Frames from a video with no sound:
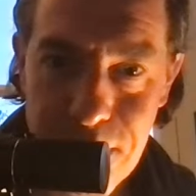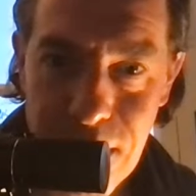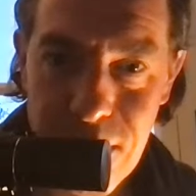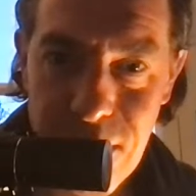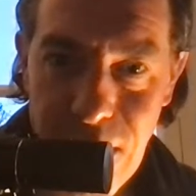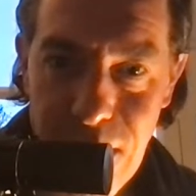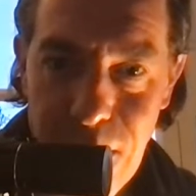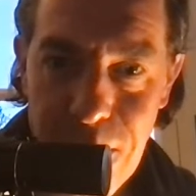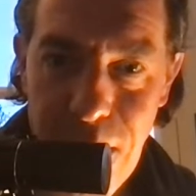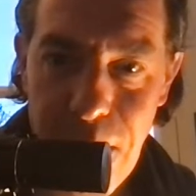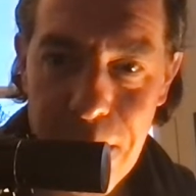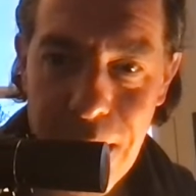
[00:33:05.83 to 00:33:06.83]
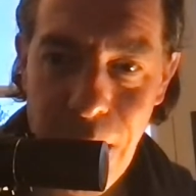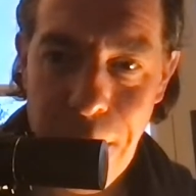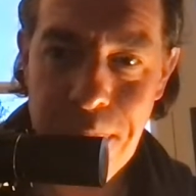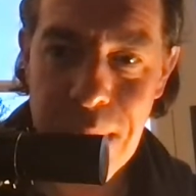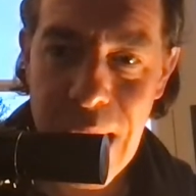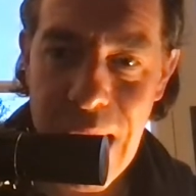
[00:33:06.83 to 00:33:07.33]
So there we go.
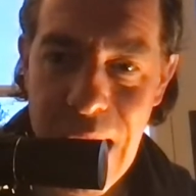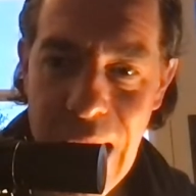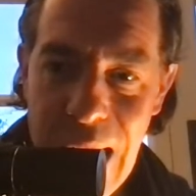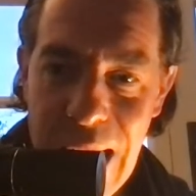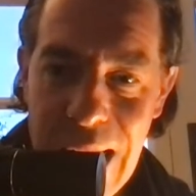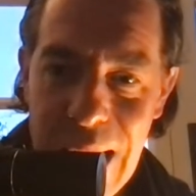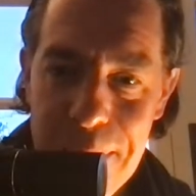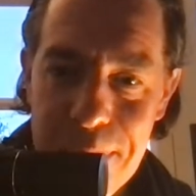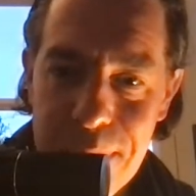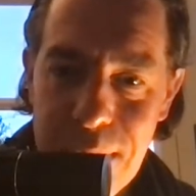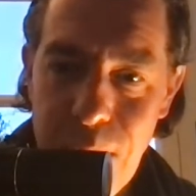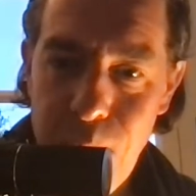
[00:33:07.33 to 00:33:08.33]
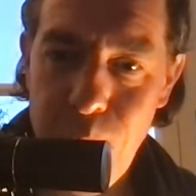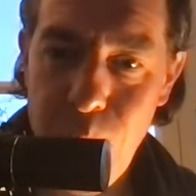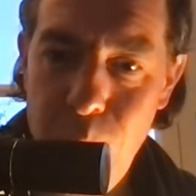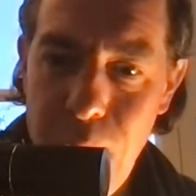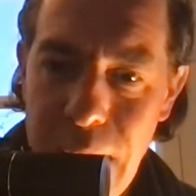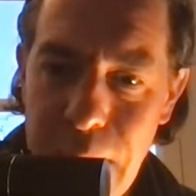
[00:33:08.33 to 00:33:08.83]

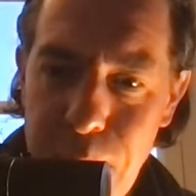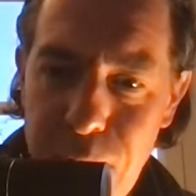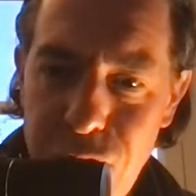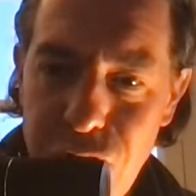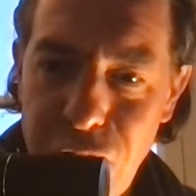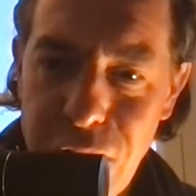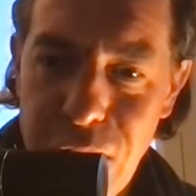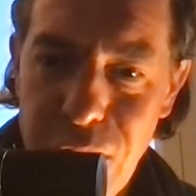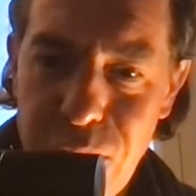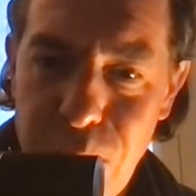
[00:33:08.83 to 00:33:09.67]
Why would Charles